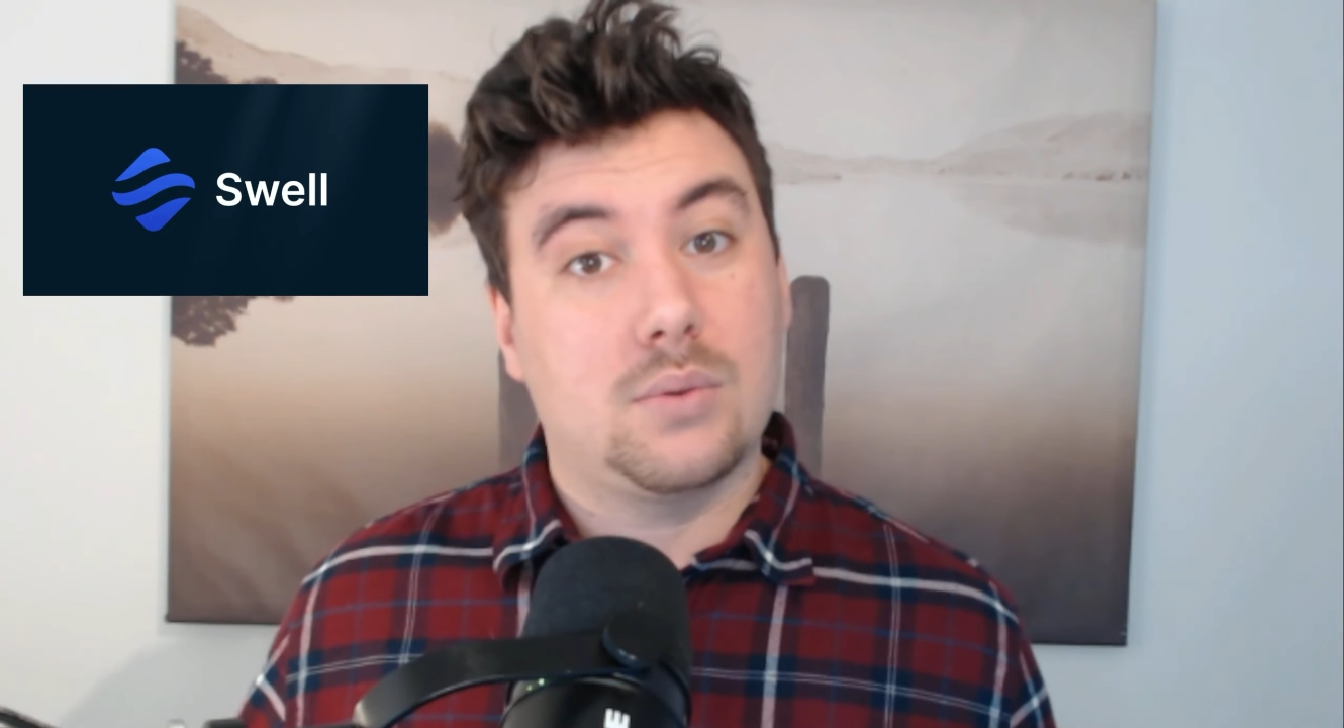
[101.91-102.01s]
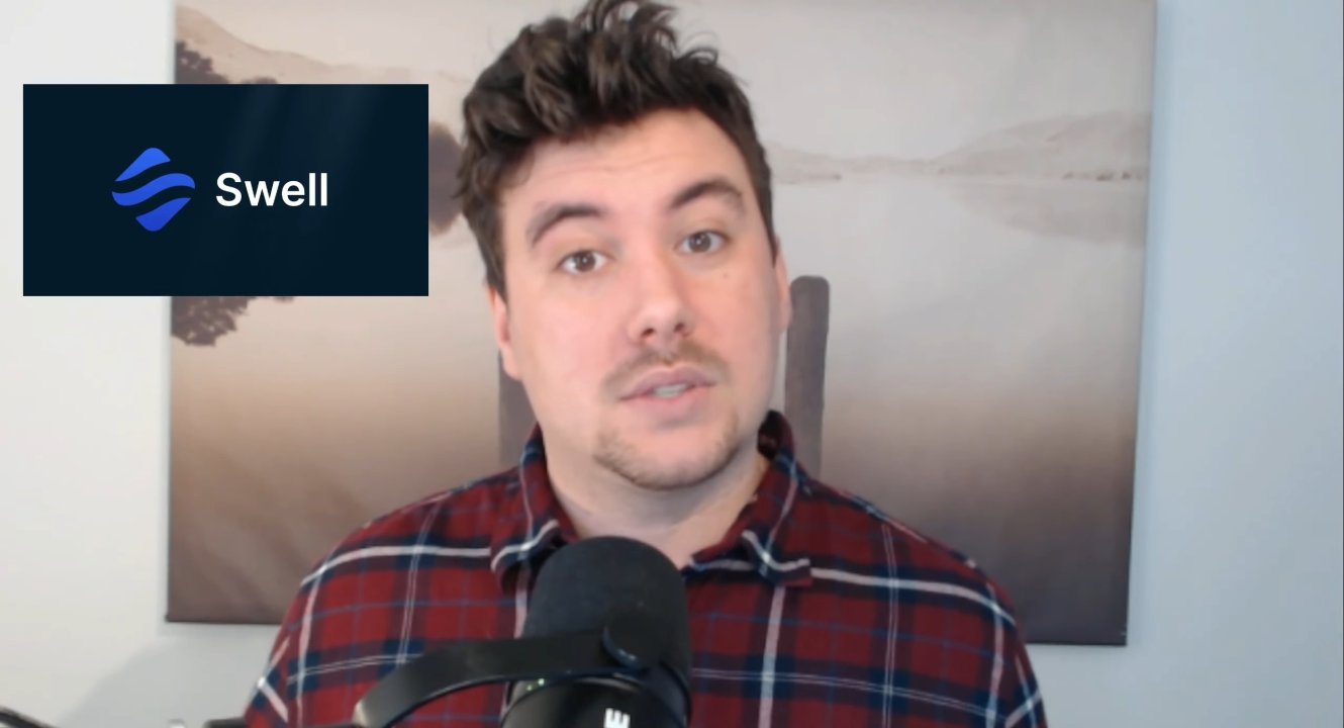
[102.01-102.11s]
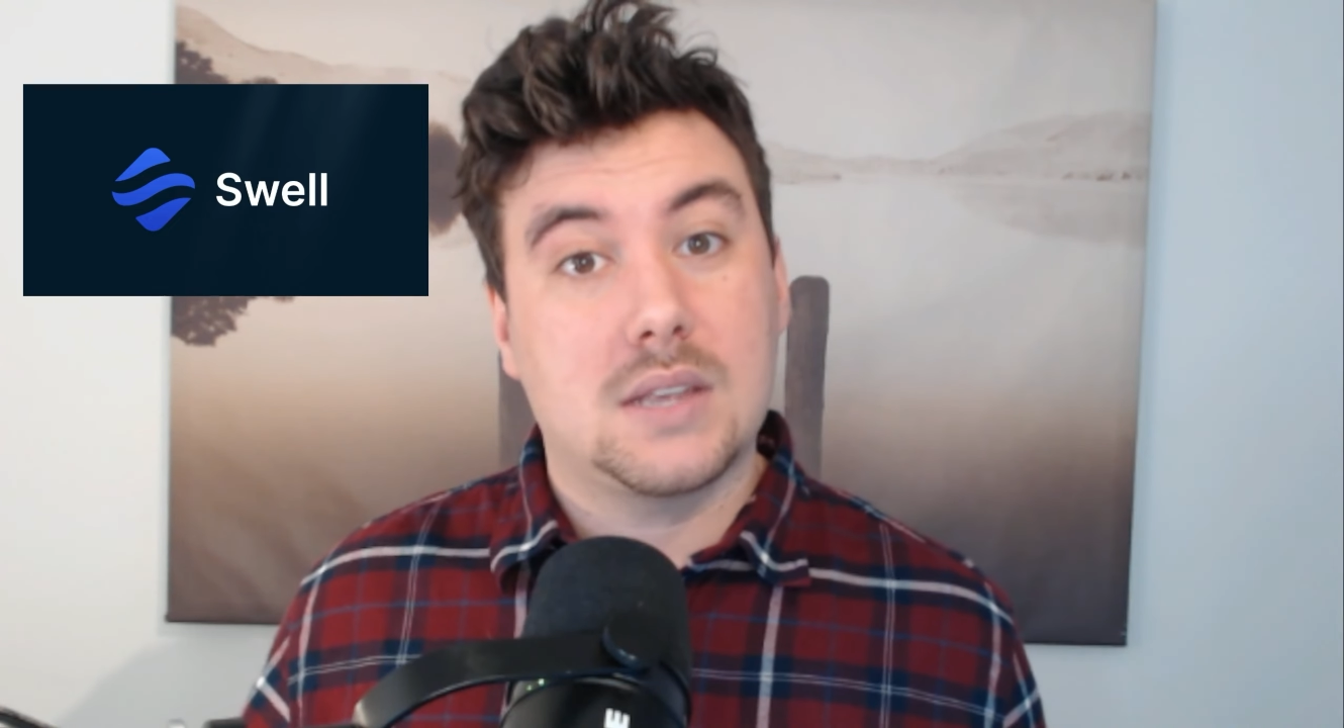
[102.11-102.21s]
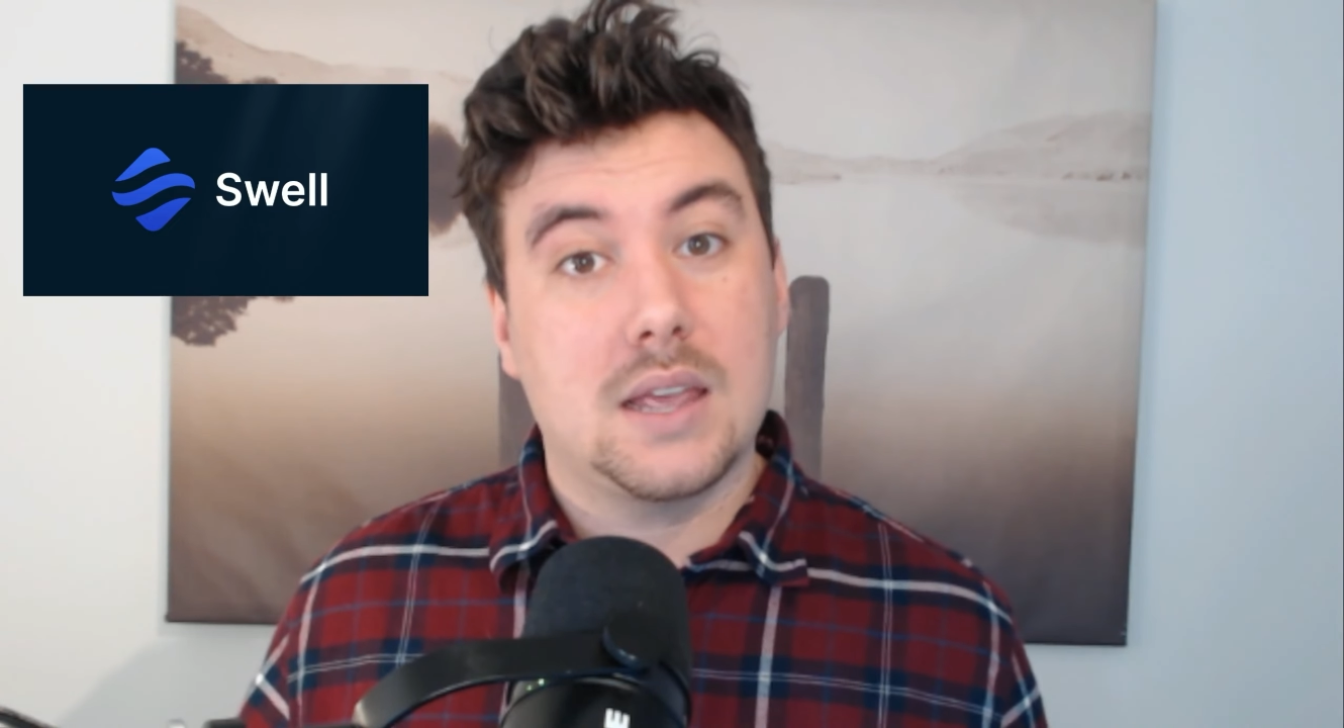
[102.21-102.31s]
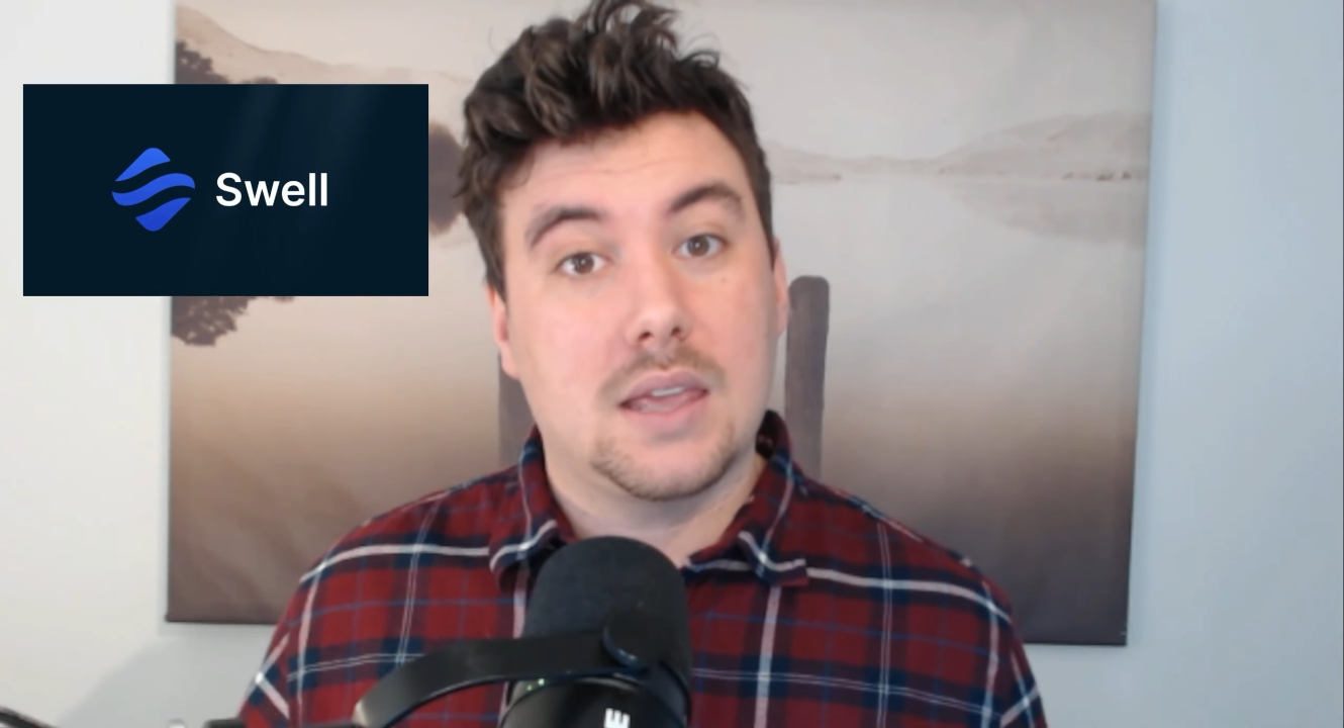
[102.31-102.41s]

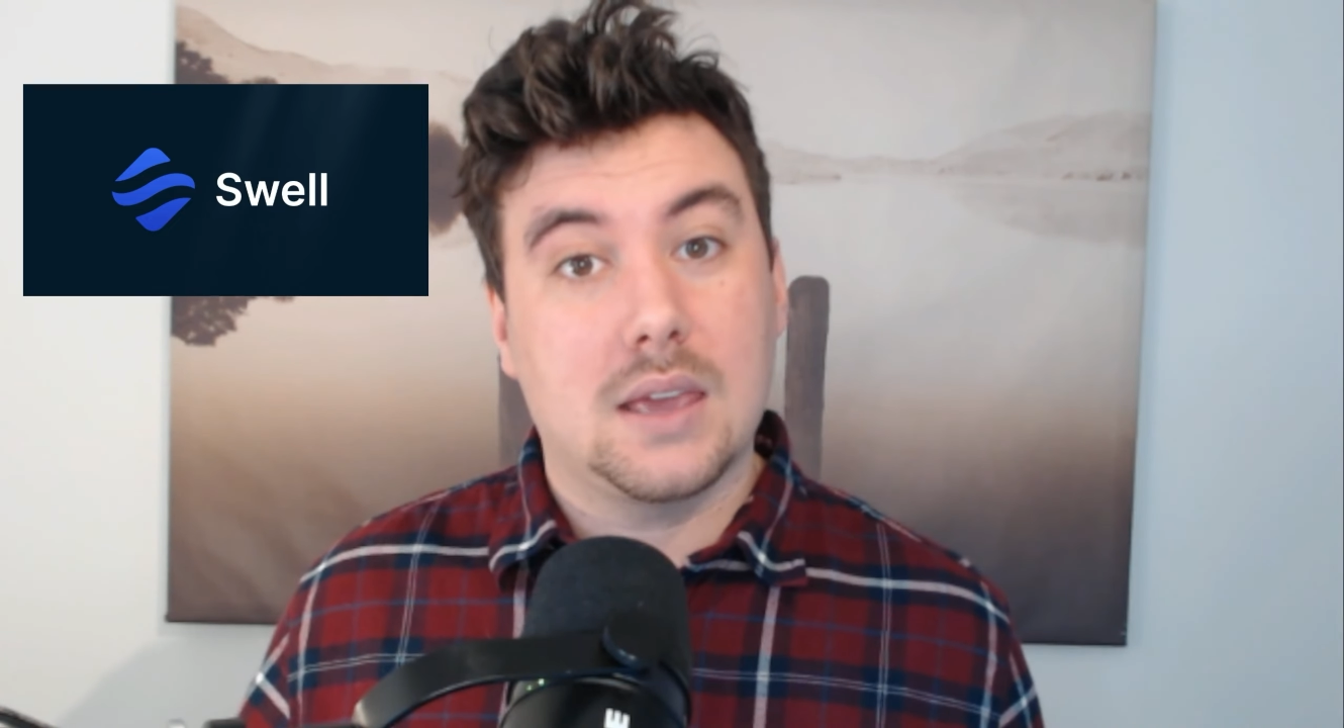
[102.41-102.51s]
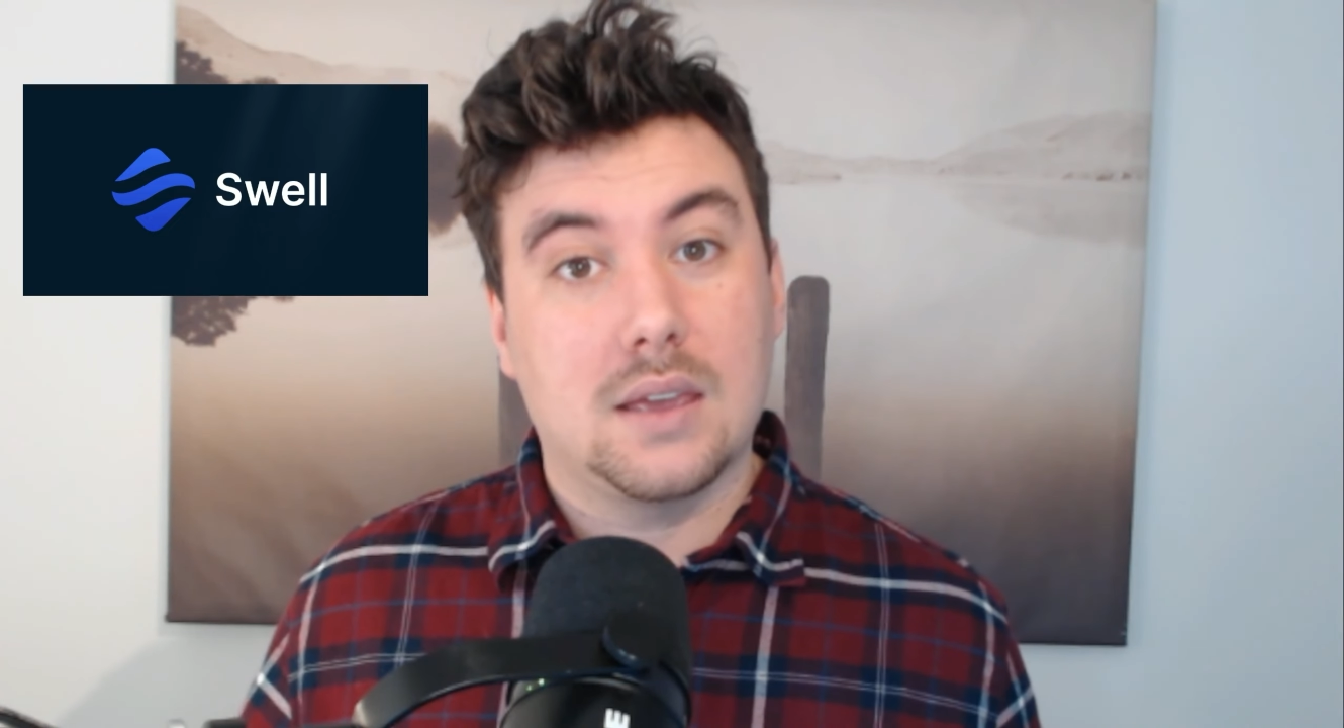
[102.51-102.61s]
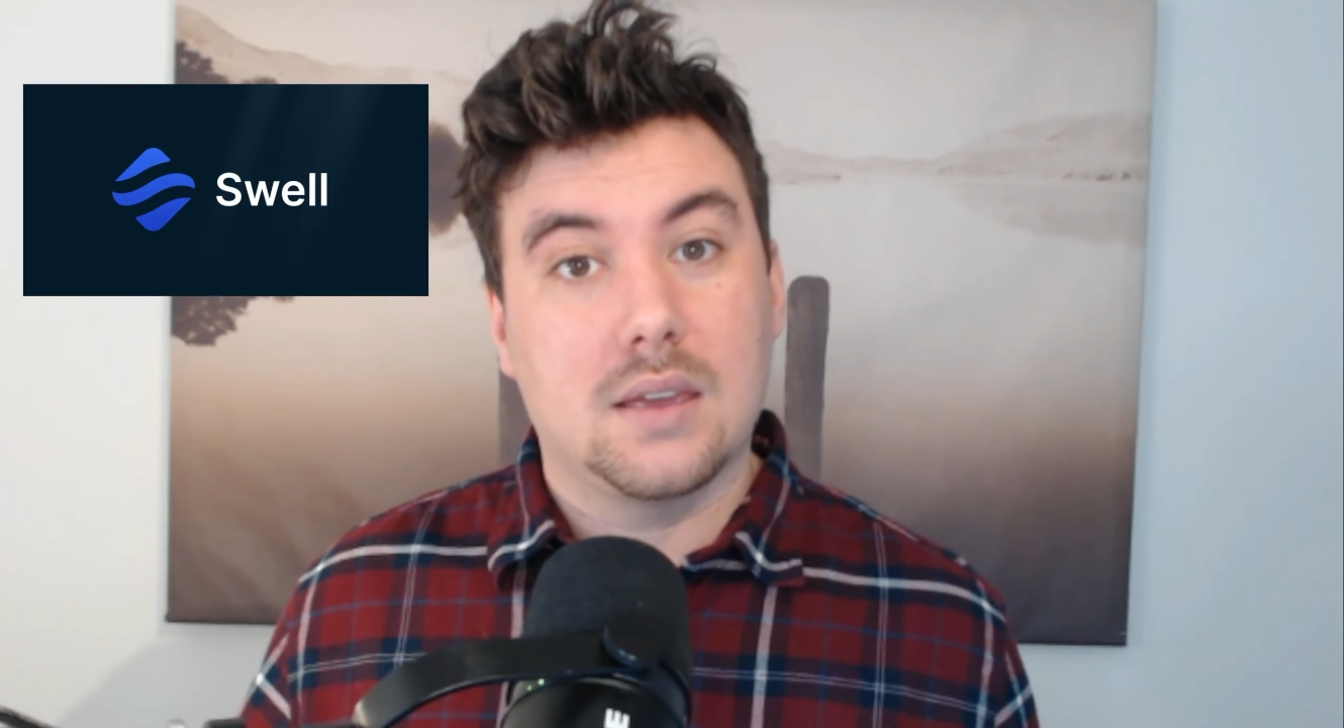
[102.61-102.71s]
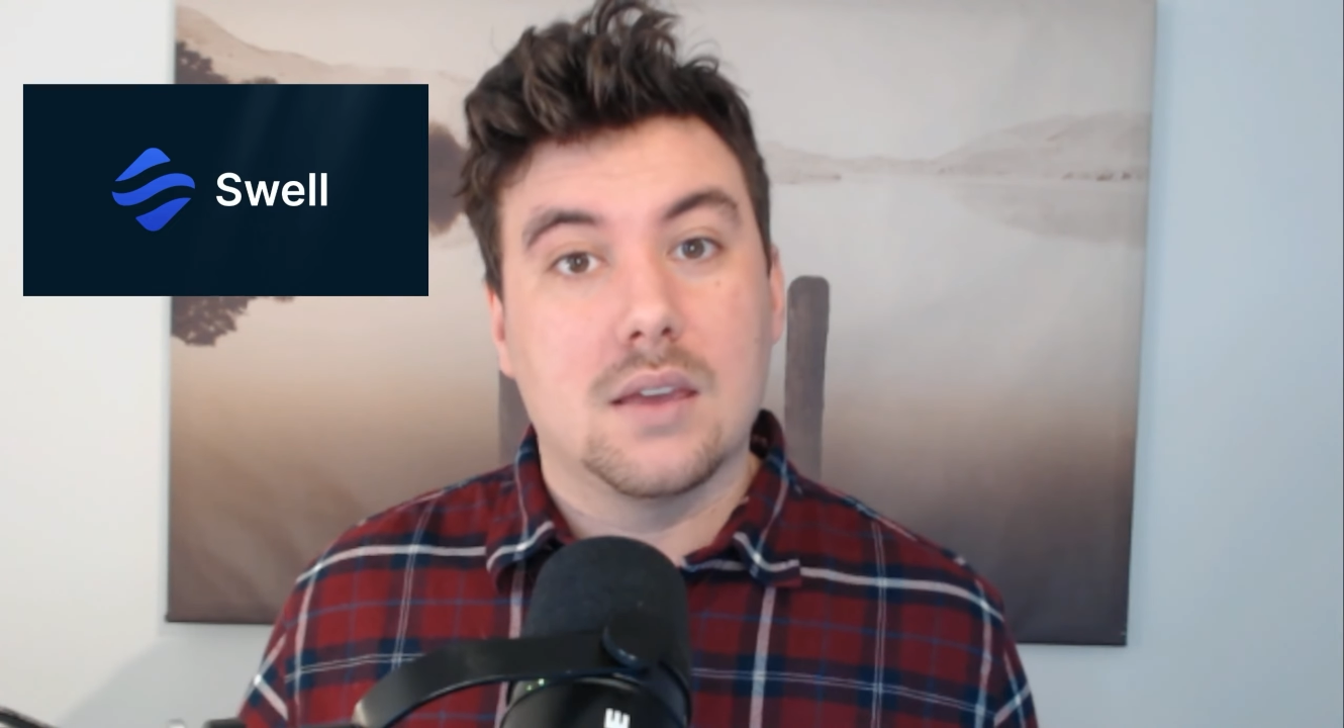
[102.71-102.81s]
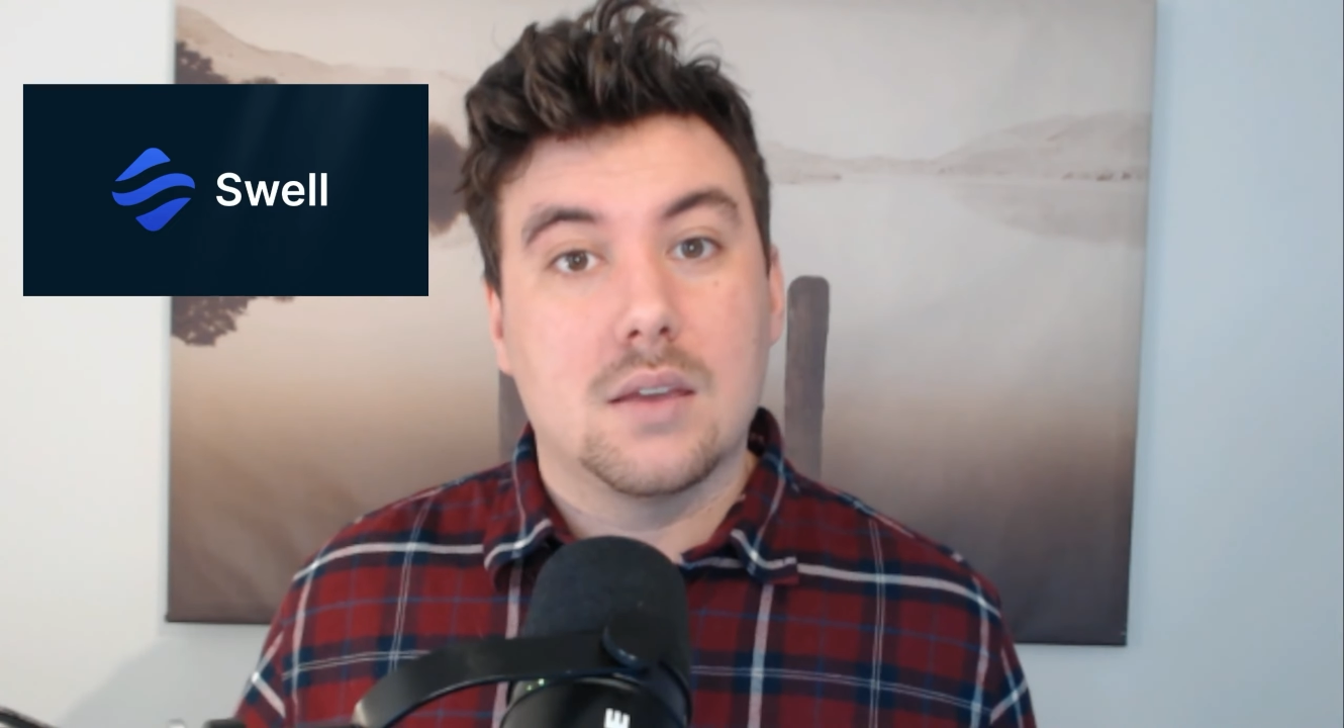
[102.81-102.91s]
staking